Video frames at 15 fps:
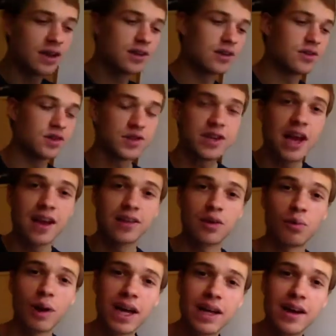You just take
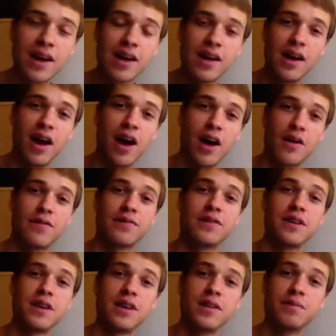the weight of
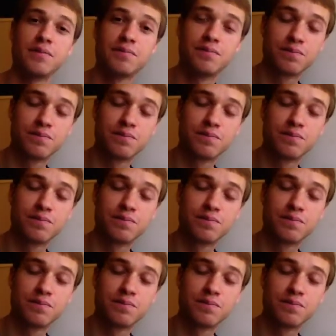the